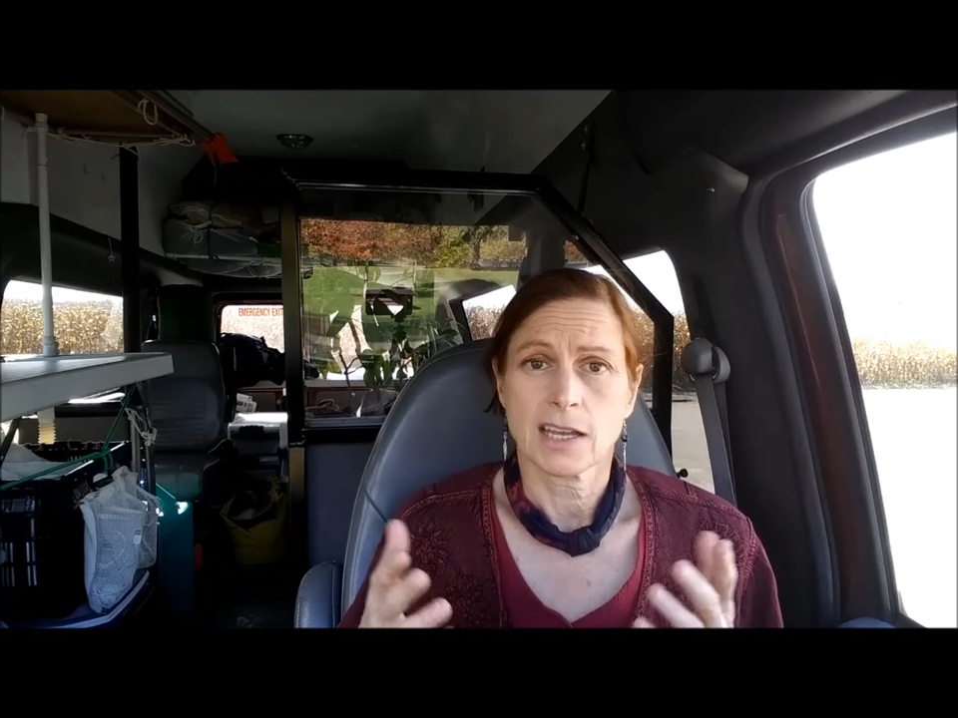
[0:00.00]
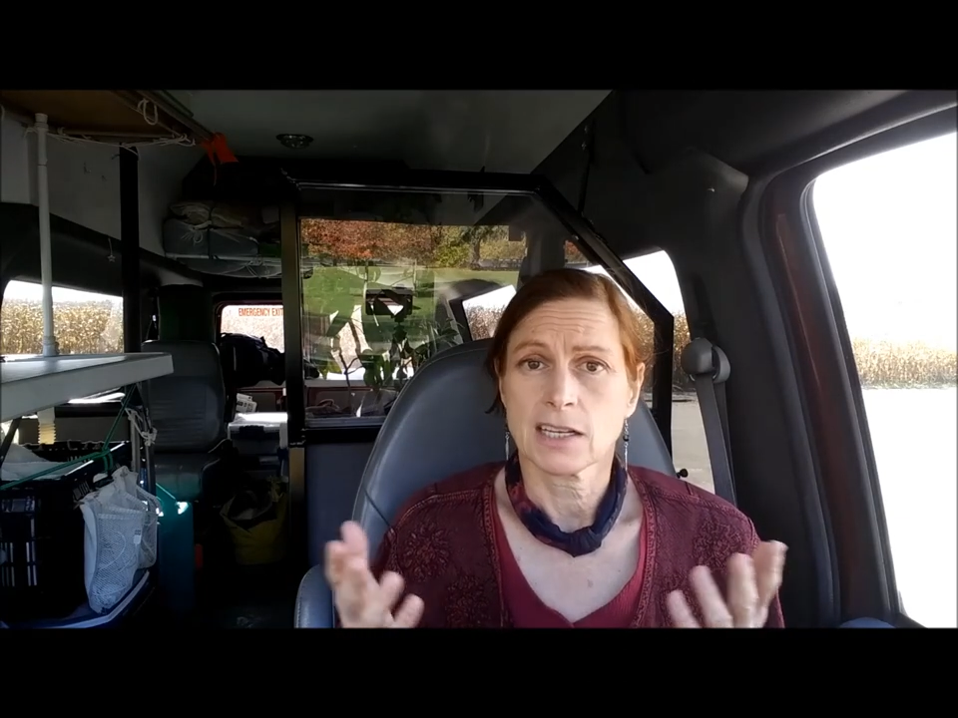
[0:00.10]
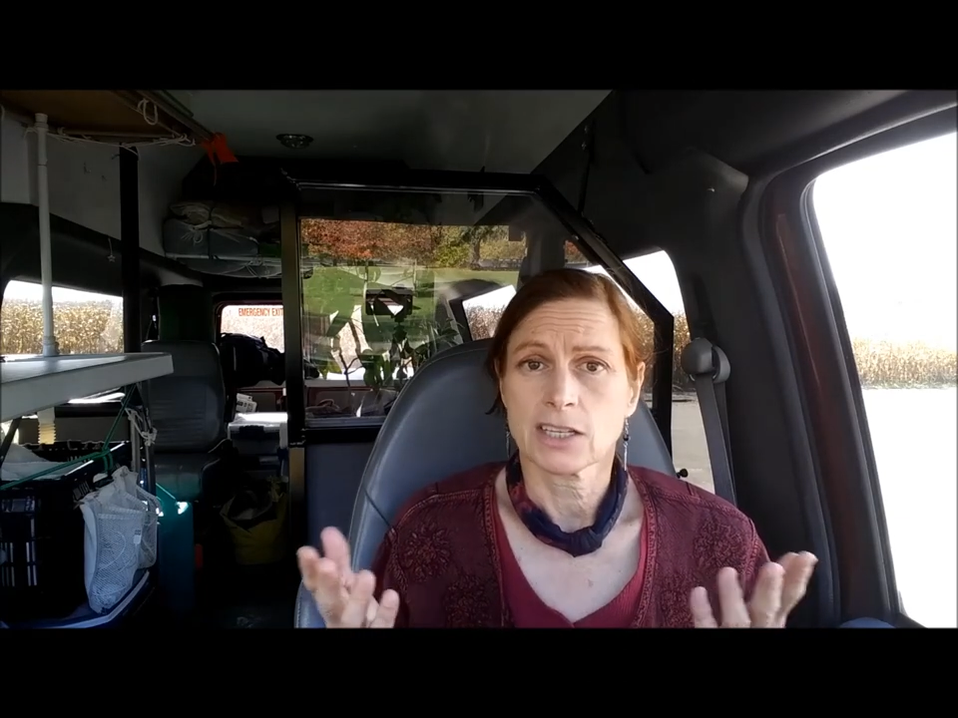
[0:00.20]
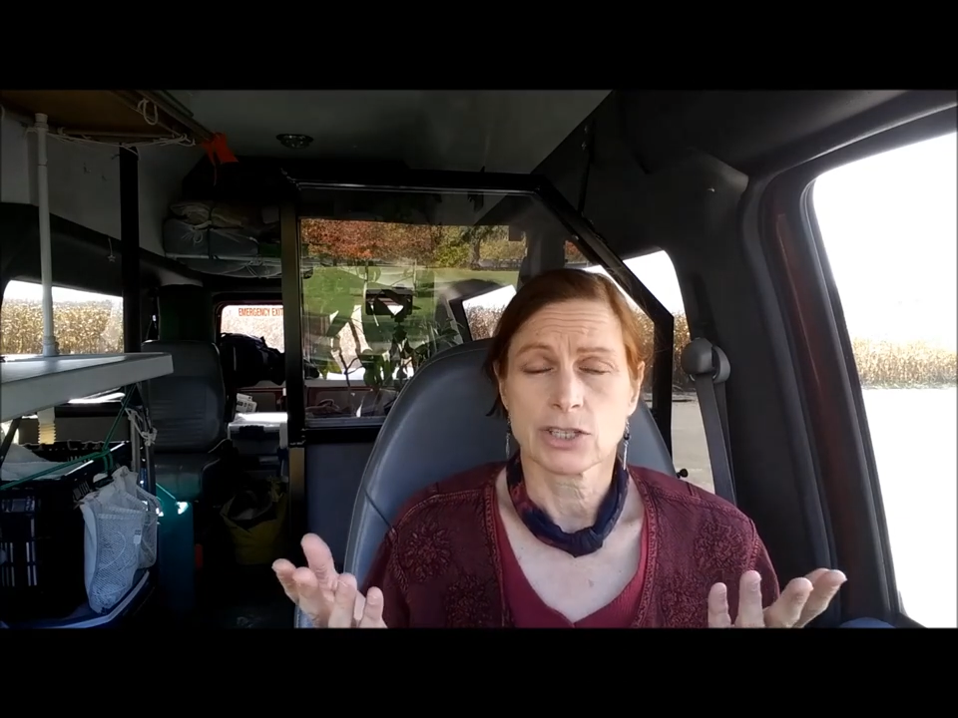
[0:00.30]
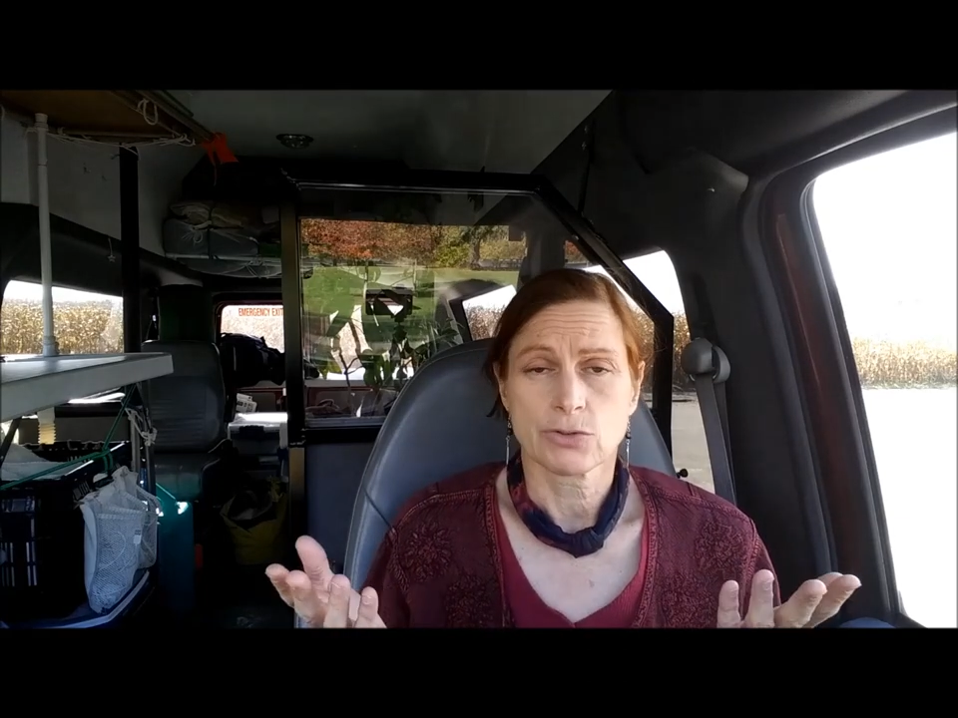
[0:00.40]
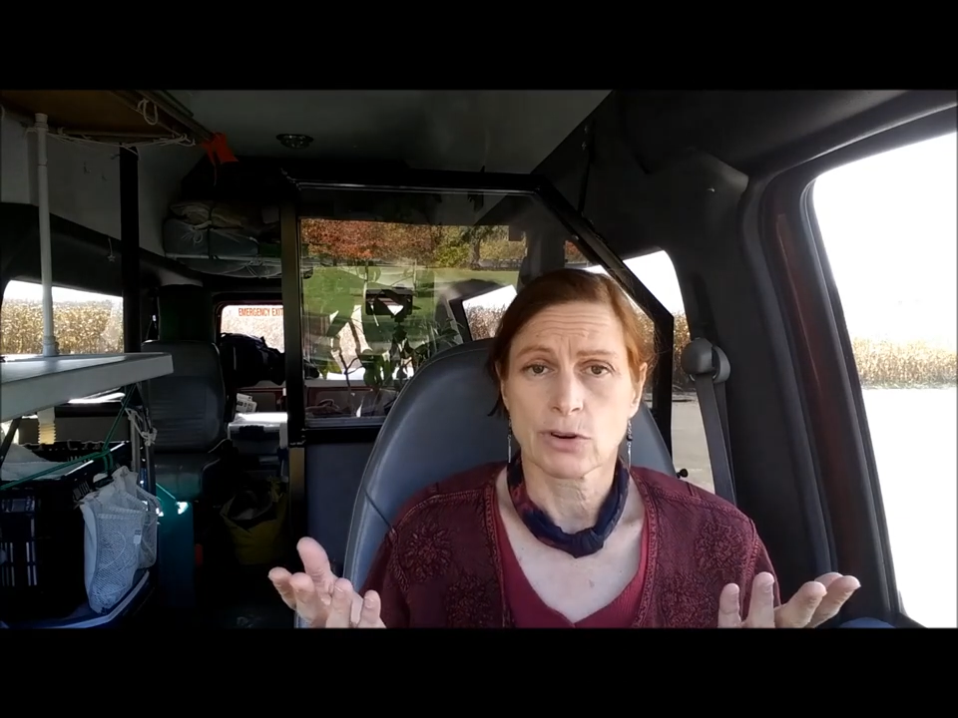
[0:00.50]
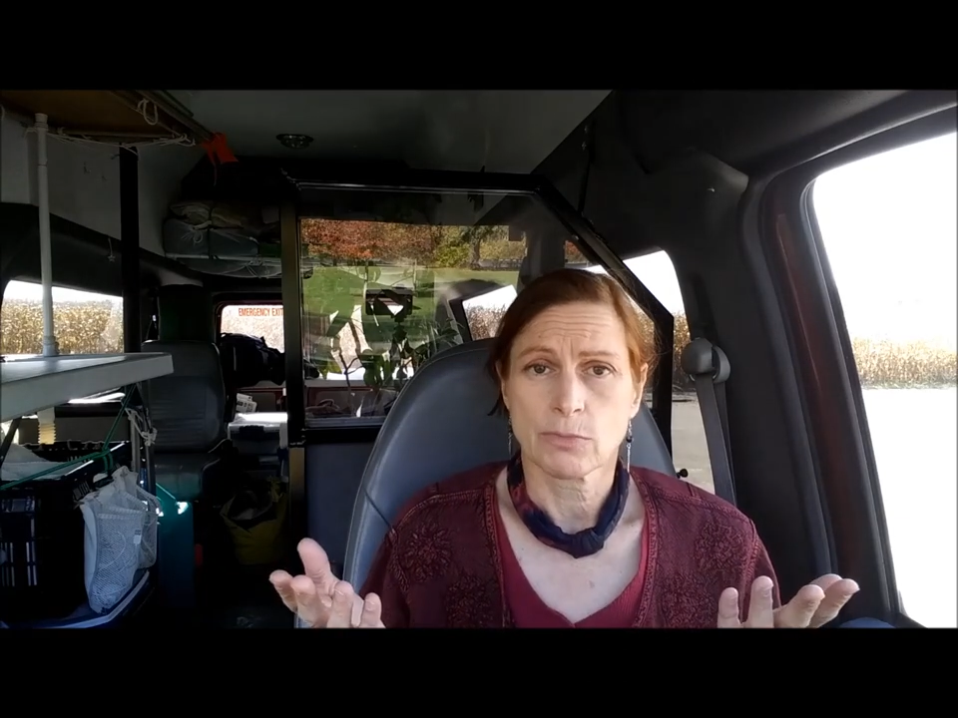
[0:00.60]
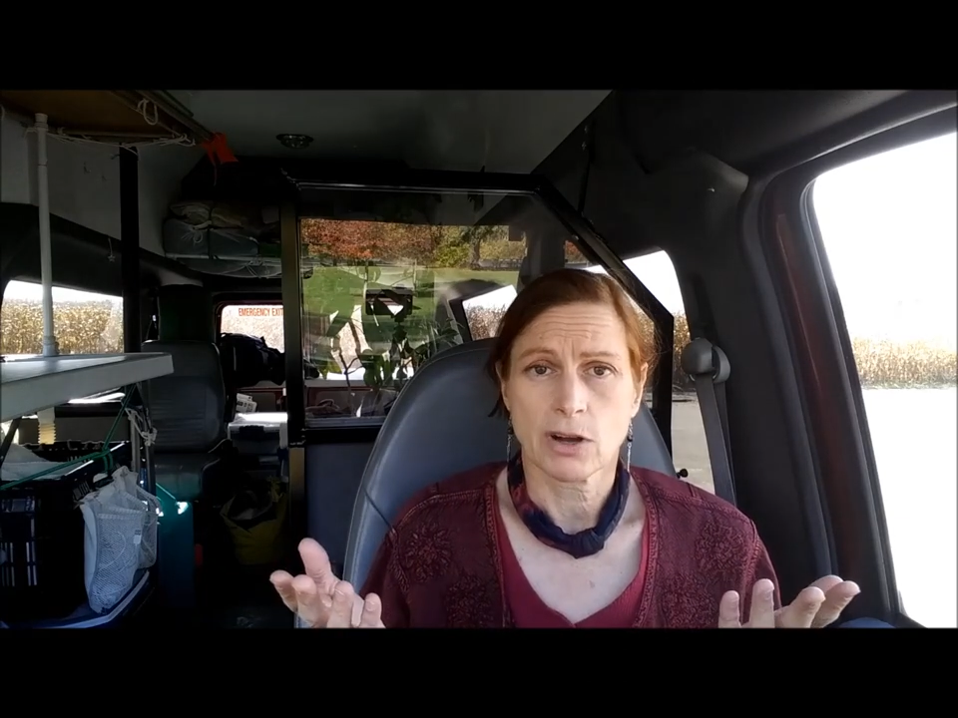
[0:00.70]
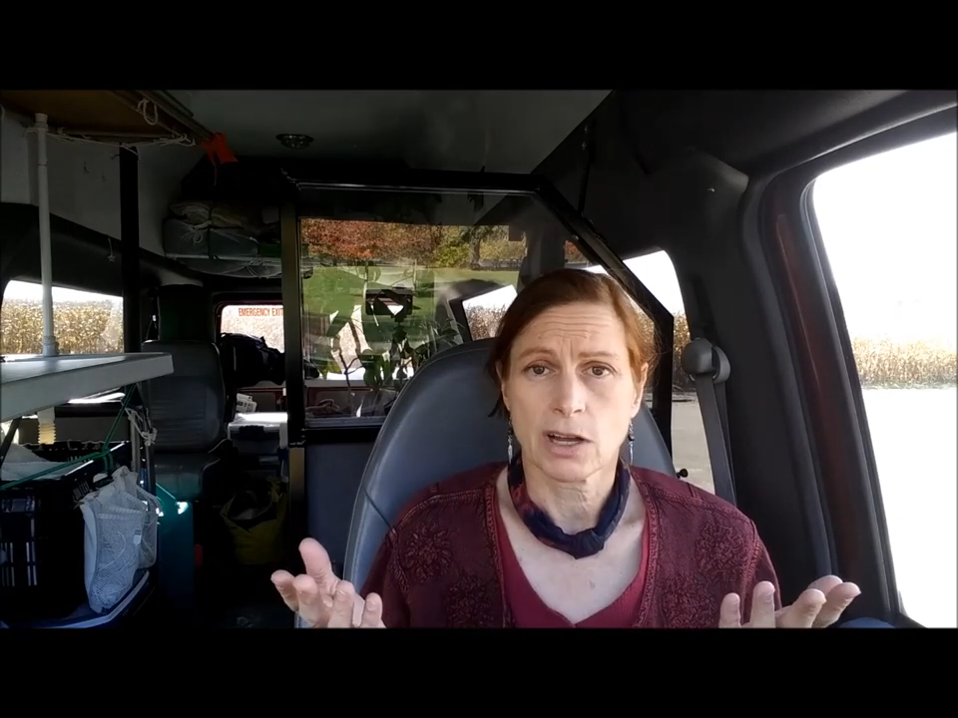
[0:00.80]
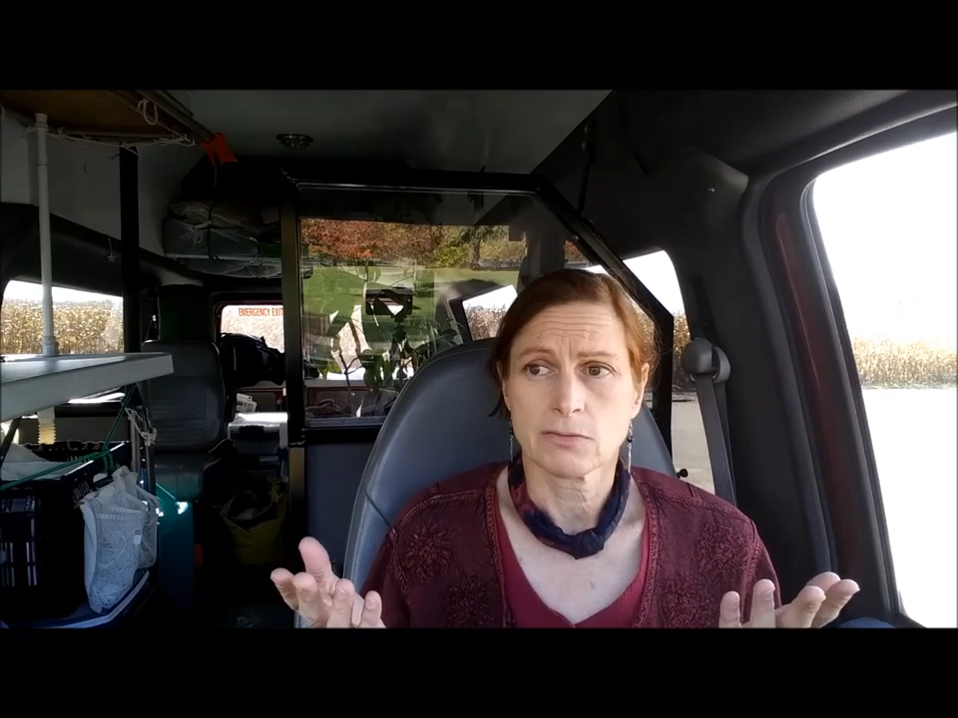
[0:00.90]
any
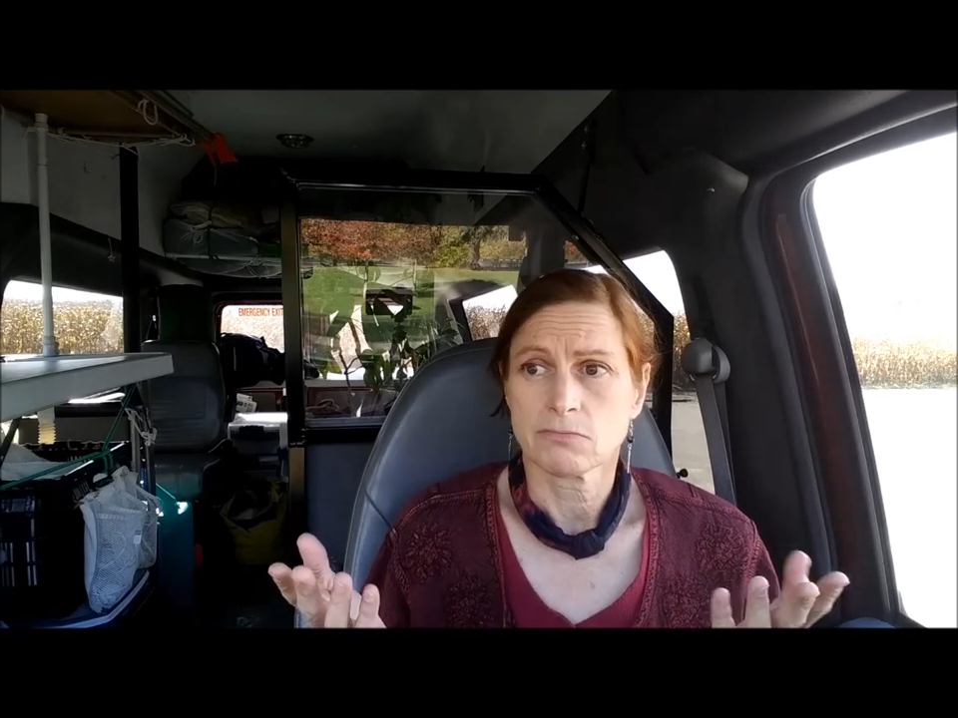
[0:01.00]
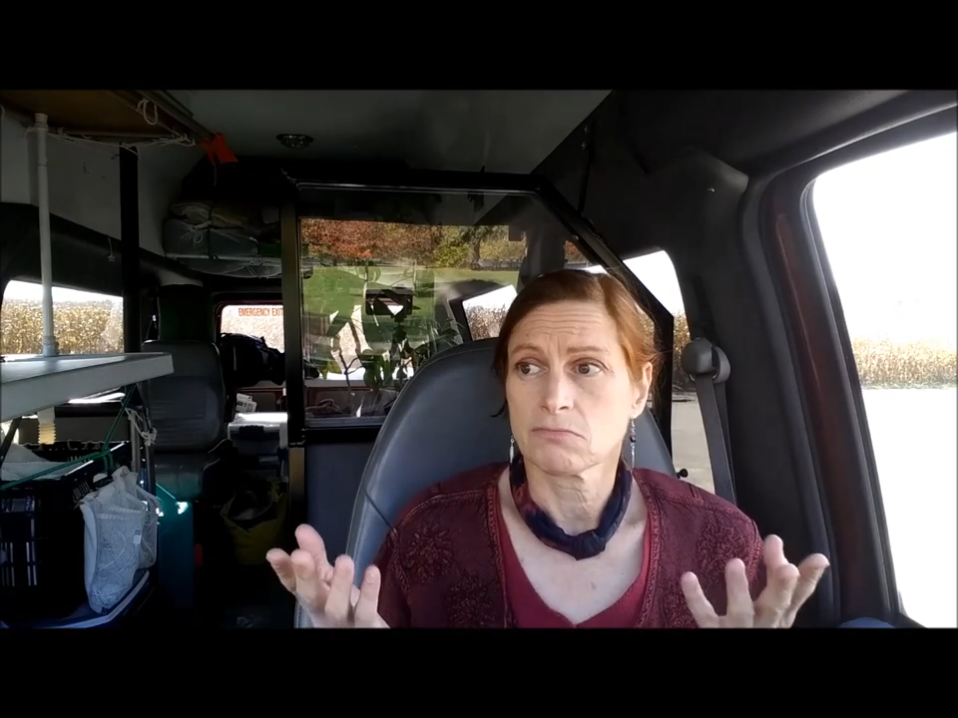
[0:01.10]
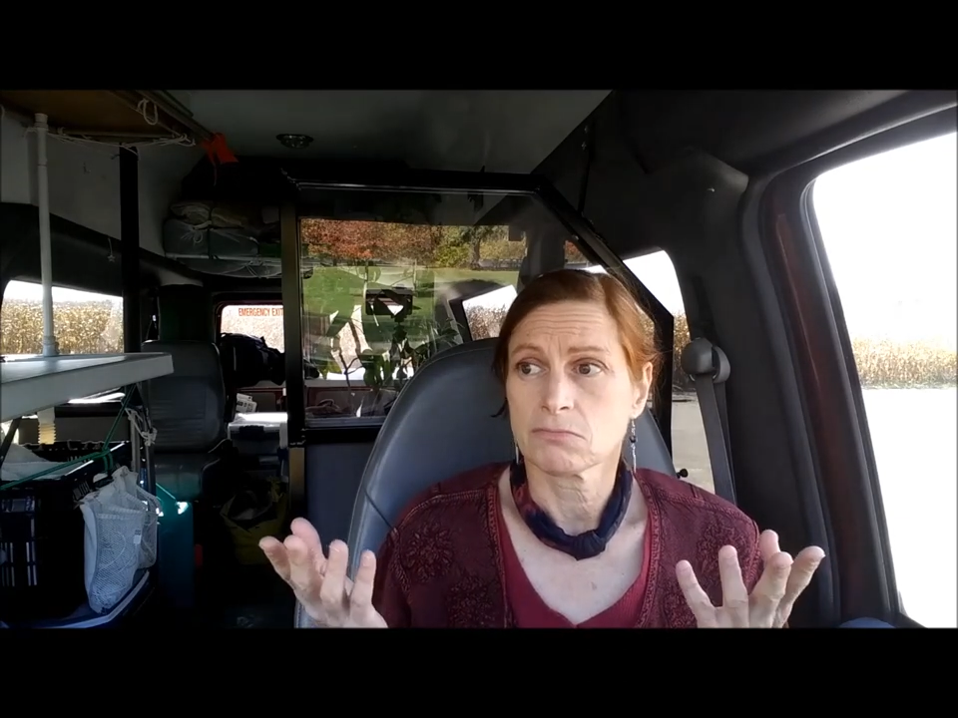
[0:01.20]
store-bought